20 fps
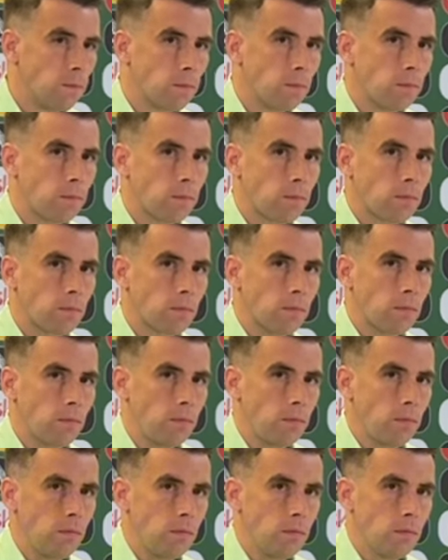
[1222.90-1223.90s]

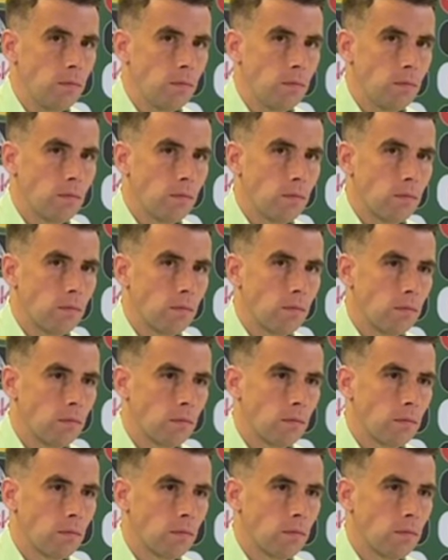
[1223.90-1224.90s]

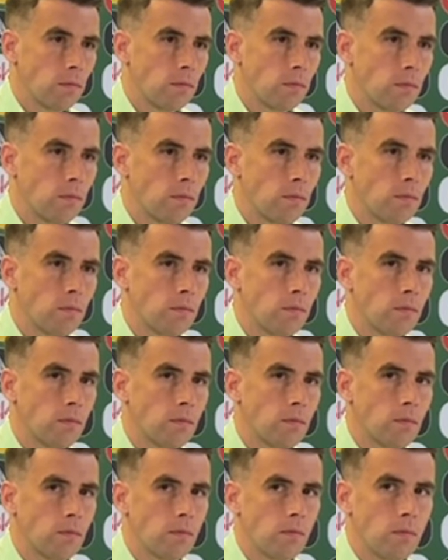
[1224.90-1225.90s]

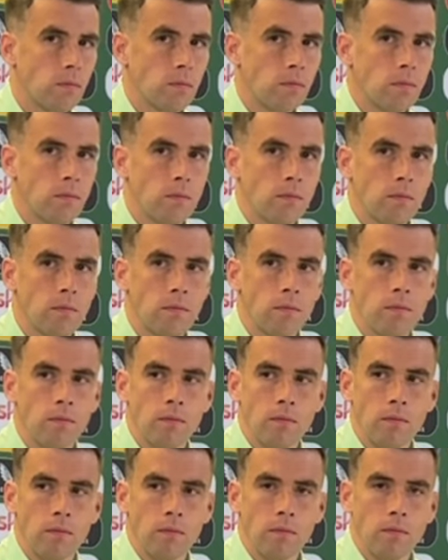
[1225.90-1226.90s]

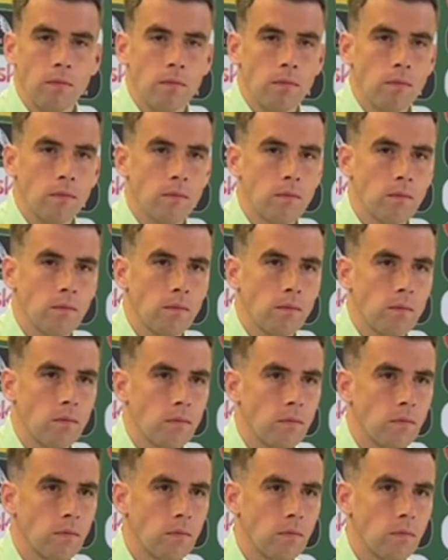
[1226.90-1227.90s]

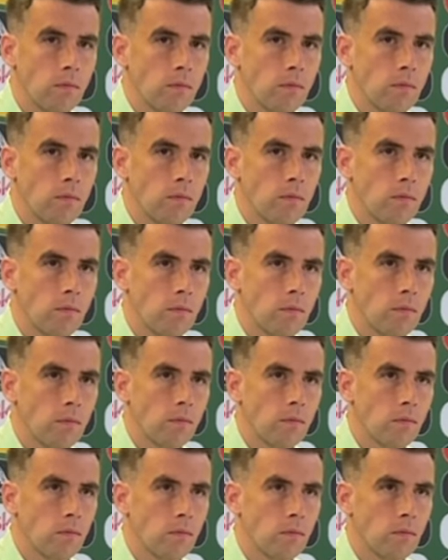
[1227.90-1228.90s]

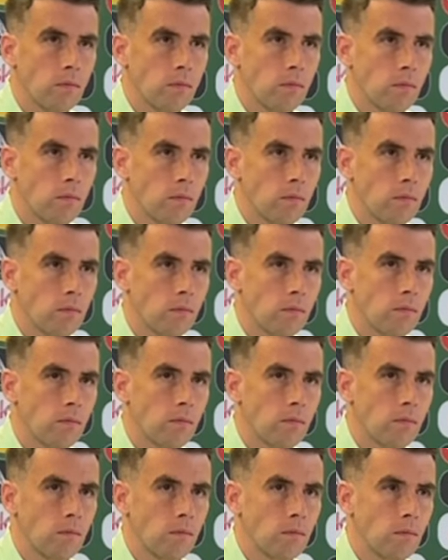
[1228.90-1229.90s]

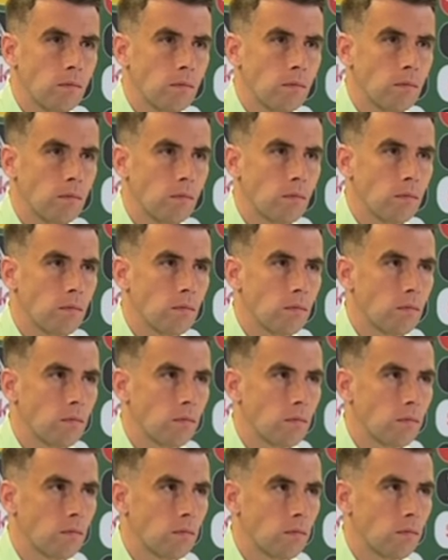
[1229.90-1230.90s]
This person isn't speaking.